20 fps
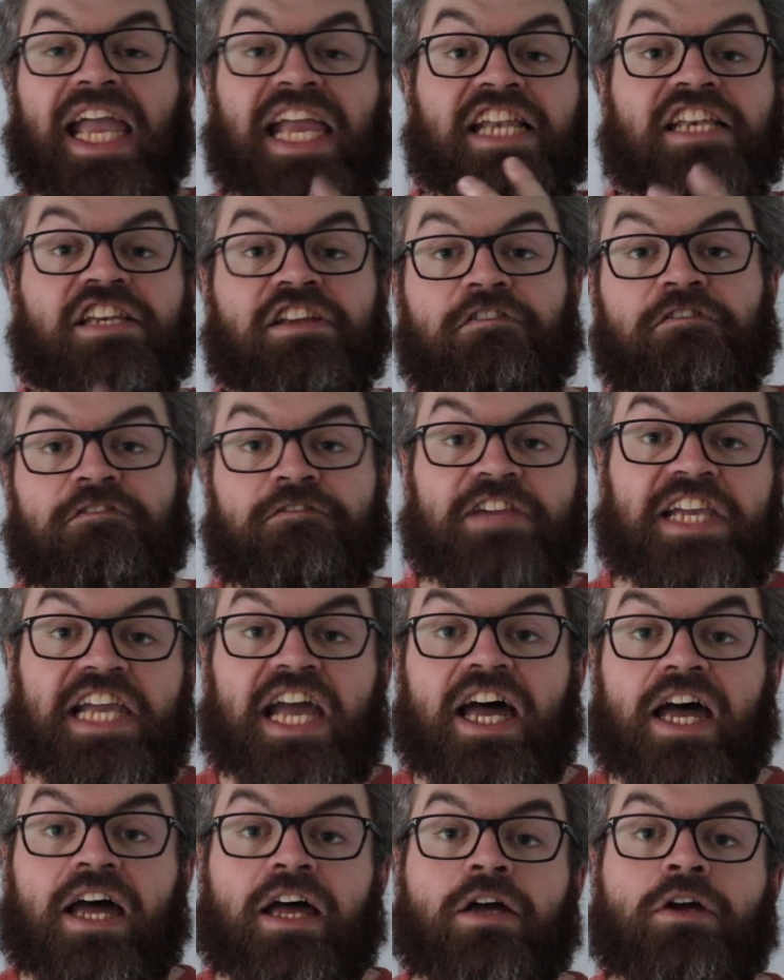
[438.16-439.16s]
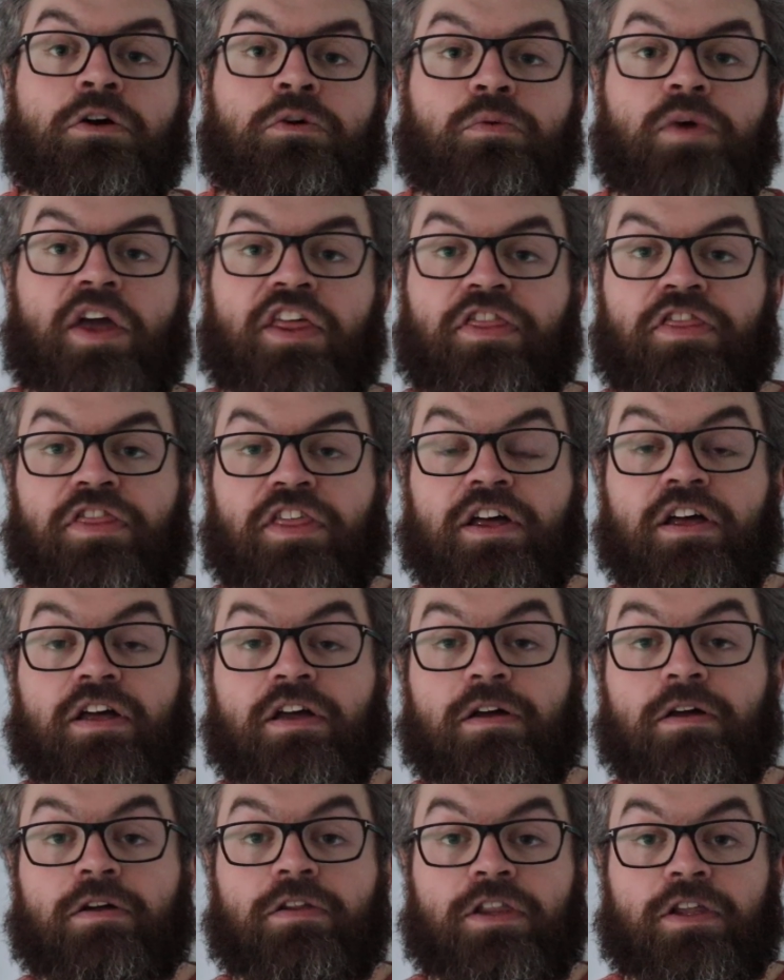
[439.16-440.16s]
interfere with
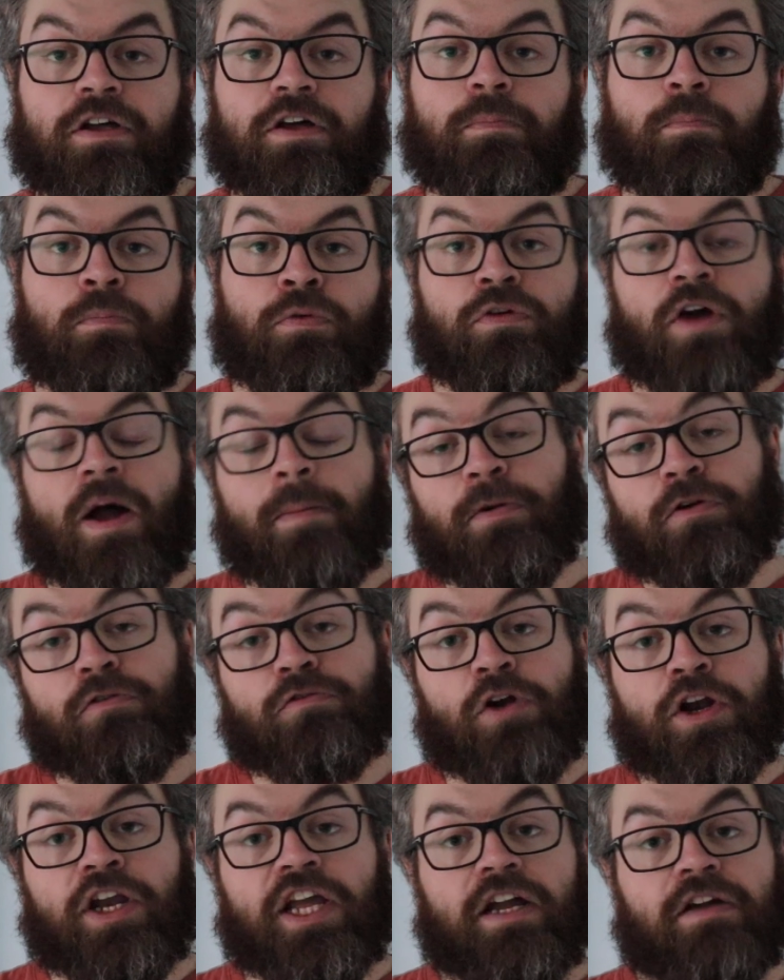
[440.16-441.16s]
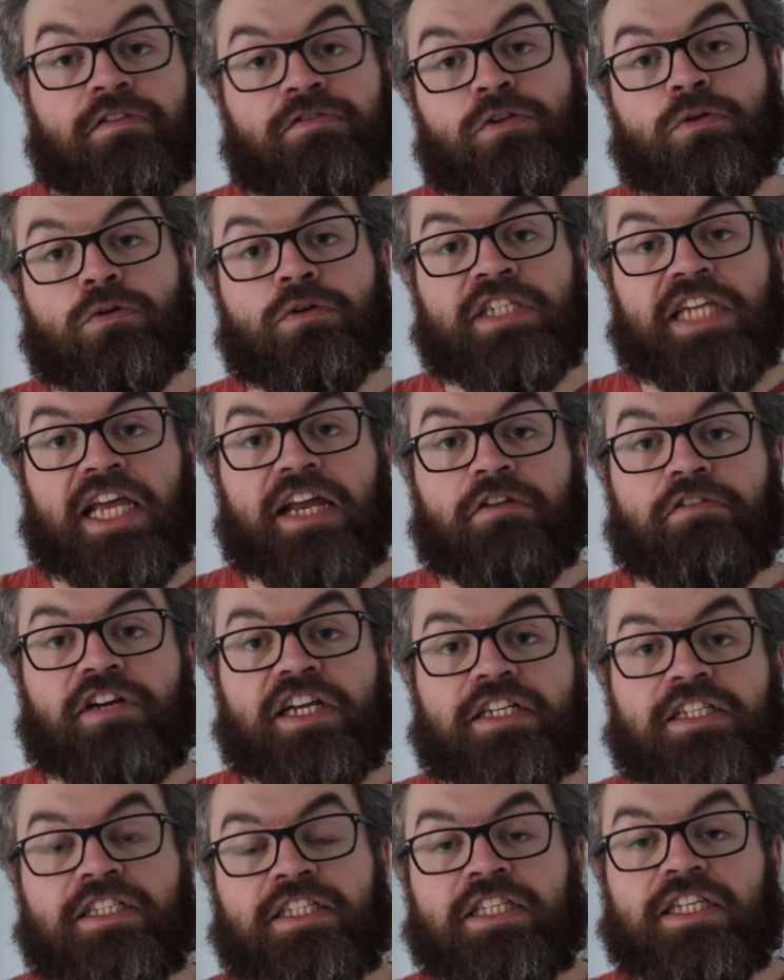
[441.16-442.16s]
the proper running of those
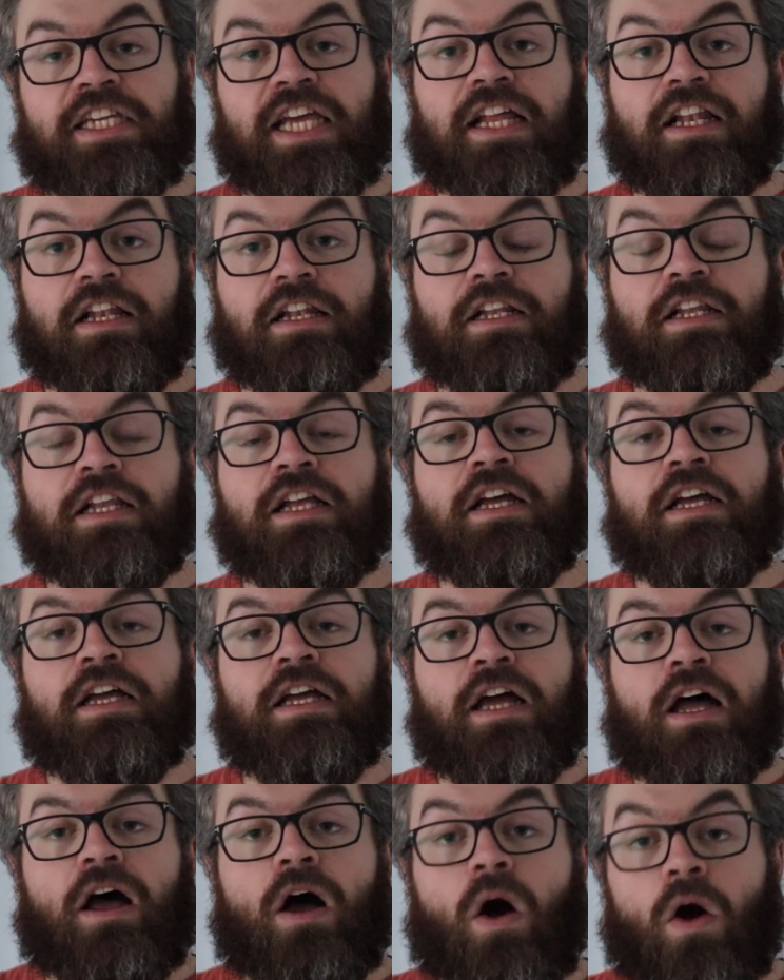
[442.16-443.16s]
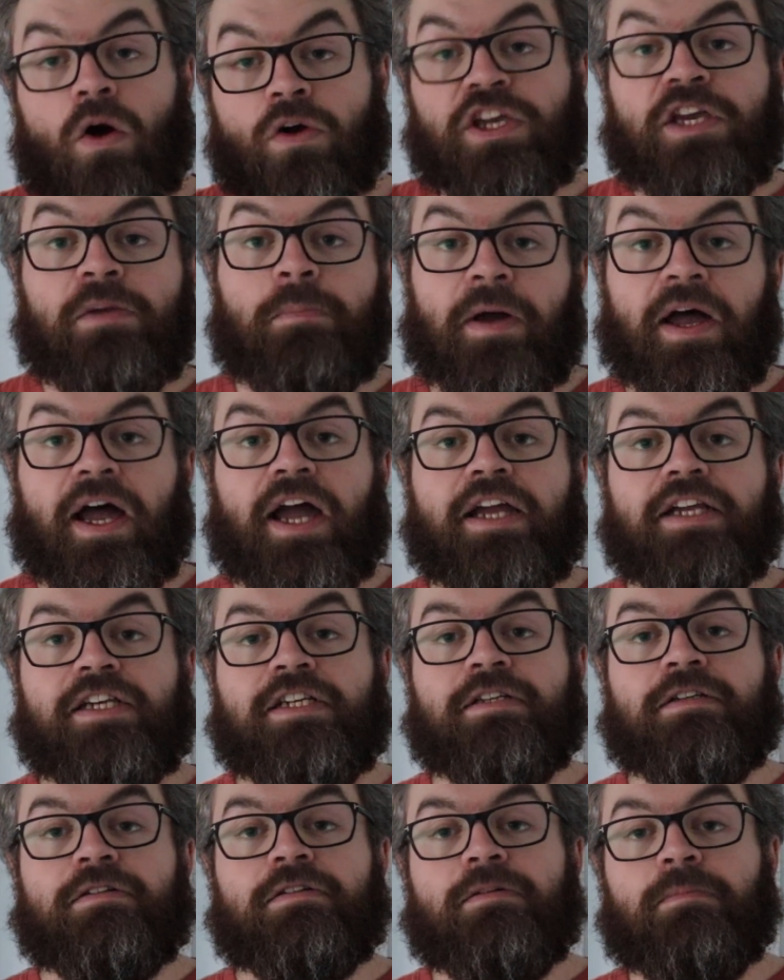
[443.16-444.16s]
areas still
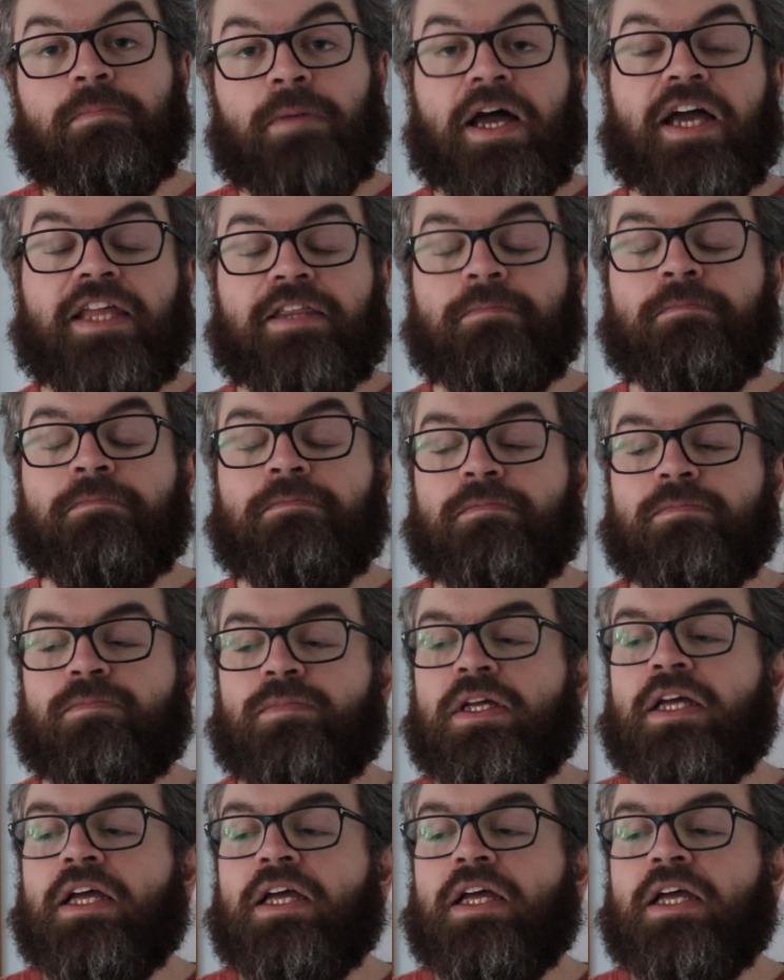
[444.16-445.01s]
occupied by them.